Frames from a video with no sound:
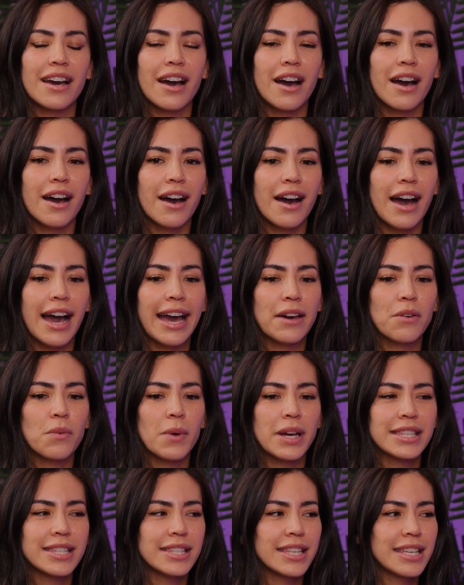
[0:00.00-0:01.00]
Oh, I
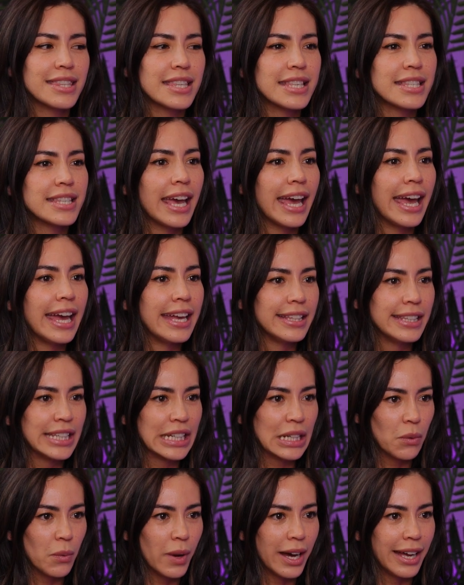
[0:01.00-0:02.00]
went to like the
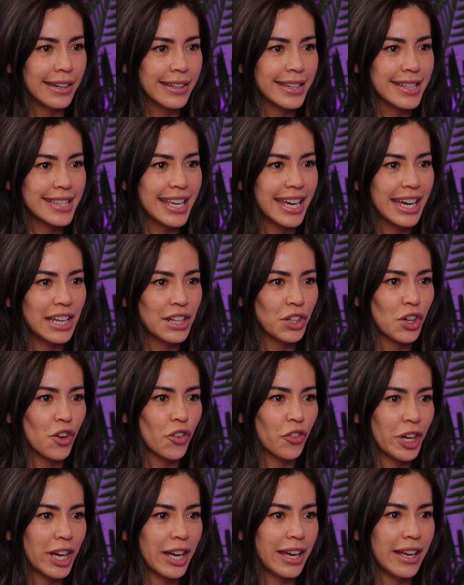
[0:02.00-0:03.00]
10-year one because I had a
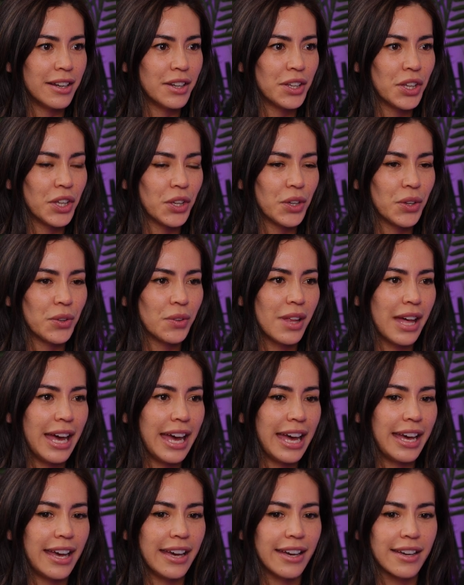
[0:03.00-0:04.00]
girlfriend who
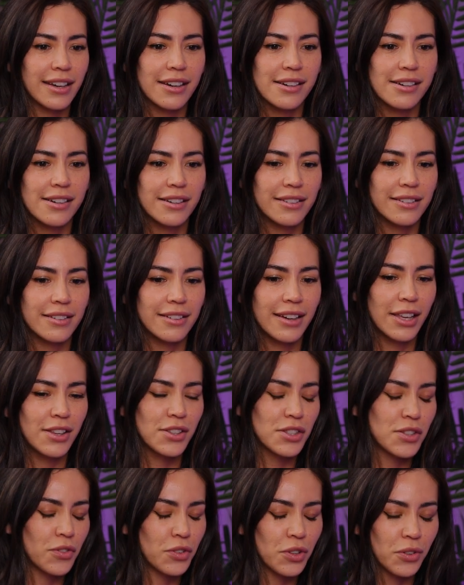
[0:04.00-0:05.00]
like I
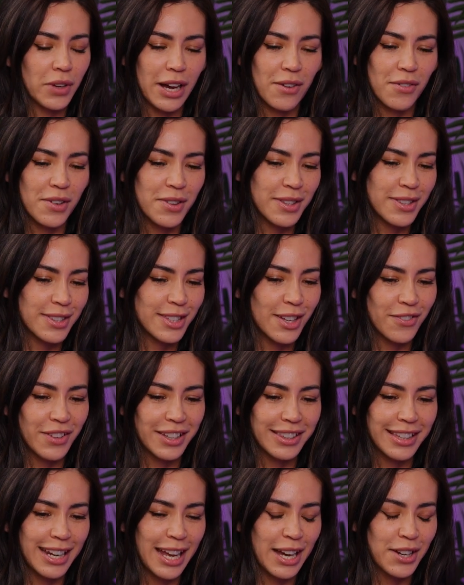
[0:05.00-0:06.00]
used to fool around with and stuff like
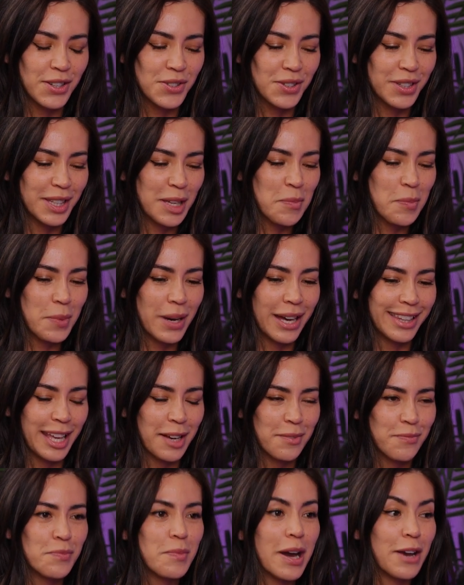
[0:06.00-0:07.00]
that actually. But like
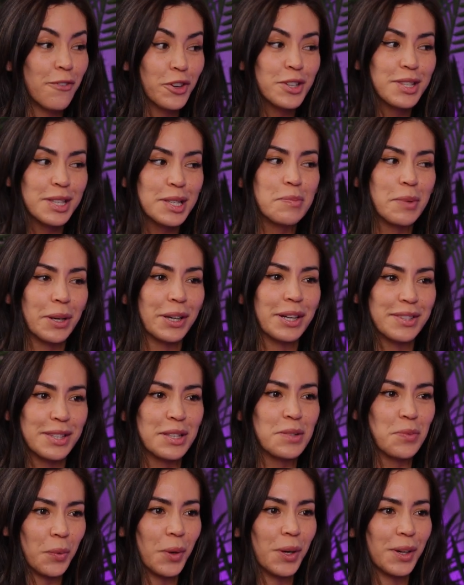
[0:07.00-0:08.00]
my first
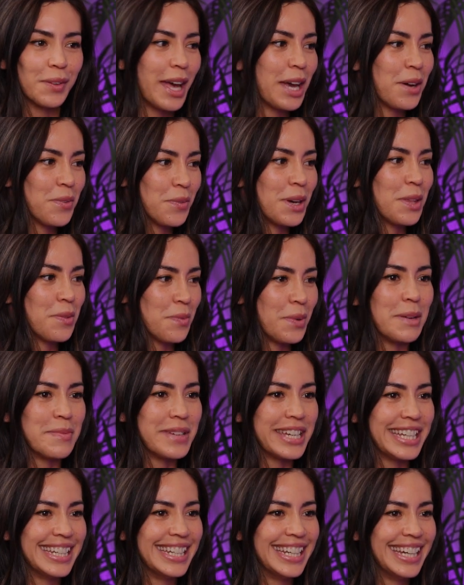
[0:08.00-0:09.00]
experiences were like with
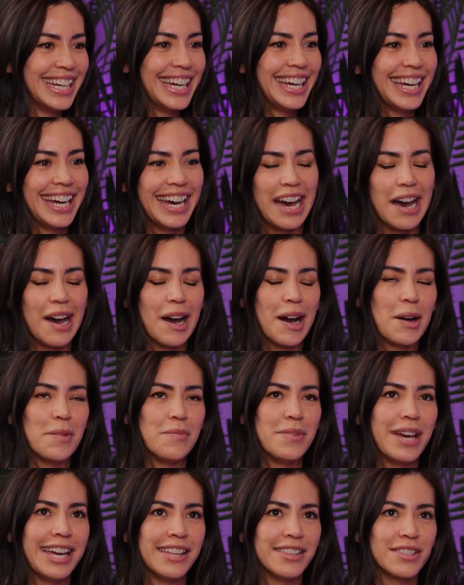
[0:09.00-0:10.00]
women.
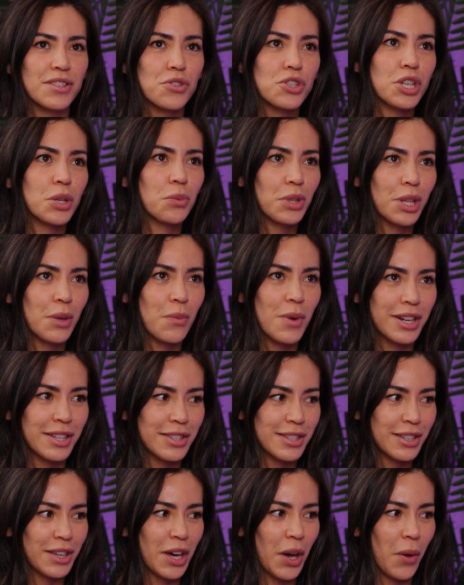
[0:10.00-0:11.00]
And so she really wanted
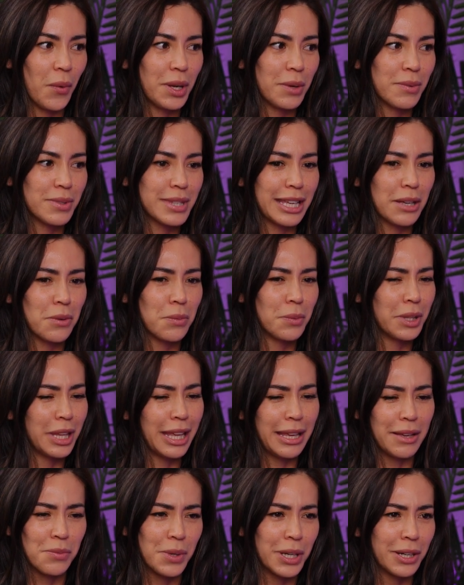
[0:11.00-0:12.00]
to go, and it was like a
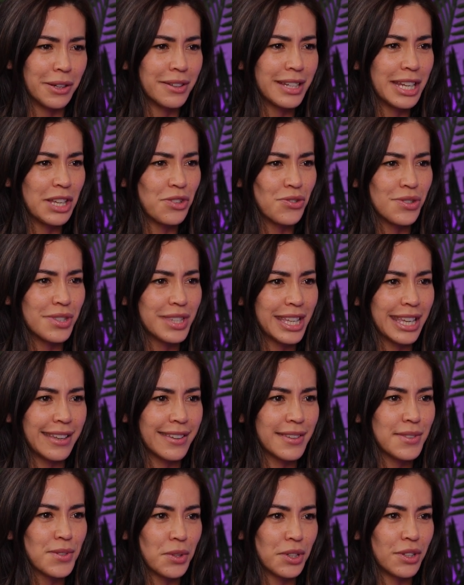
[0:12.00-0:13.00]
really weird,
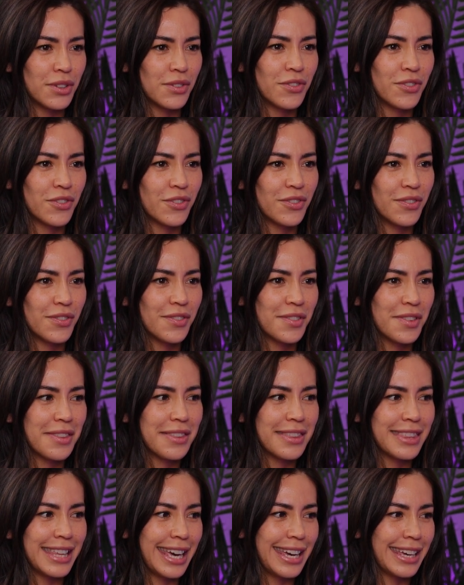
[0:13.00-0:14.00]
interesting sort of
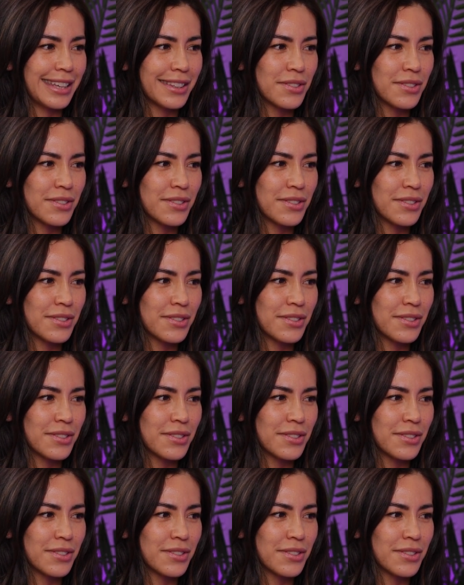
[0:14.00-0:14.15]
thing.